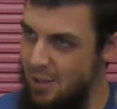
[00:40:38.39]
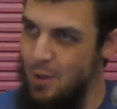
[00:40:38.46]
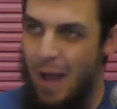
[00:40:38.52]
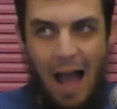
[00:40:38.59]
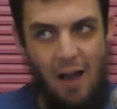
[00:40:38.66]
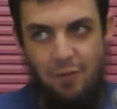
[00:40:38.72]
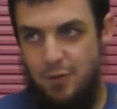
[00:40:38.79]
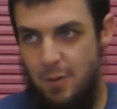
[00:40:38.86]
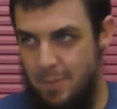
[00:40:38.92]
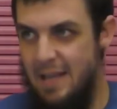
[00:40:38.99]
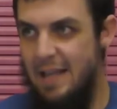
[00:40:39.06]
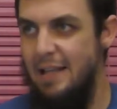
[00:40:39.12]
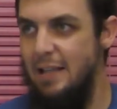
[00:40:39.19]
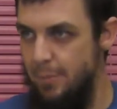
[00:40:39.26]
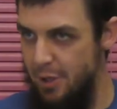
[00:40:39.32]
and you have to
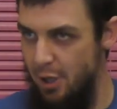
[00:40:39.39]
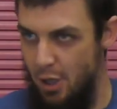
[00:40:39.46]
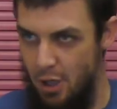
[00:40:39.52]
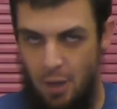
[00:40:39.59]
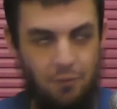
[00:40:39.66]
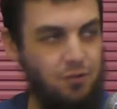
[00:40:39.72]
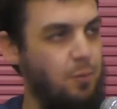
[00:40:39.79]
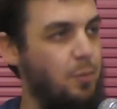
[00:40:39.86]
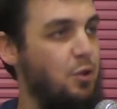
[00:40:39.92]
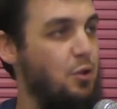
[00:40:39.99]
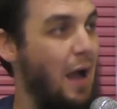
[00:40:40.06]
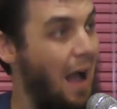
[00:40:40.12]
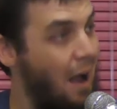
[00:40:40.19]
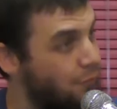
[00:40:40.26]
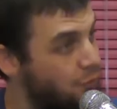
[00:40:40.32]
be a little bit uncomfortable.
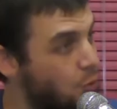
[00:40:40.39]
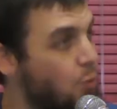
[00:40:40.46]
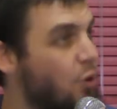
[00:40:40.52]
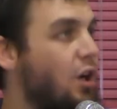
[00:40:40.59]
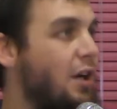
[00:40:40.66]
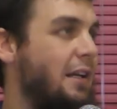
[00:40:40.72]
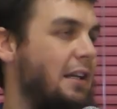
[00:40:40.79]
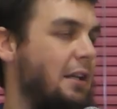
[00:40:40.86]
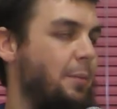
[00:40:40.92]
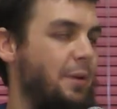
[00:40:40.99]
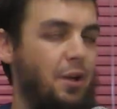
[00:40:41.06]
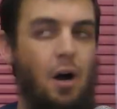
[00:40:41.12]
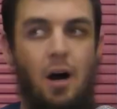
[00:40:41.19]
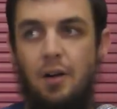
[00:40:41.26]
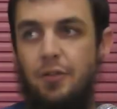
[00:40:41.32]
You have to work a little
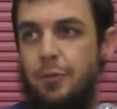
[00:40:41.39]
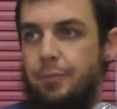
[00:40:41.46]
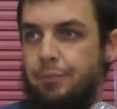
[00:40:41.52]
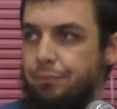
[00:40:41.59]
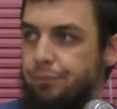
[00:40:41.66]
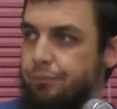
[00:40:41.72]
bit hard.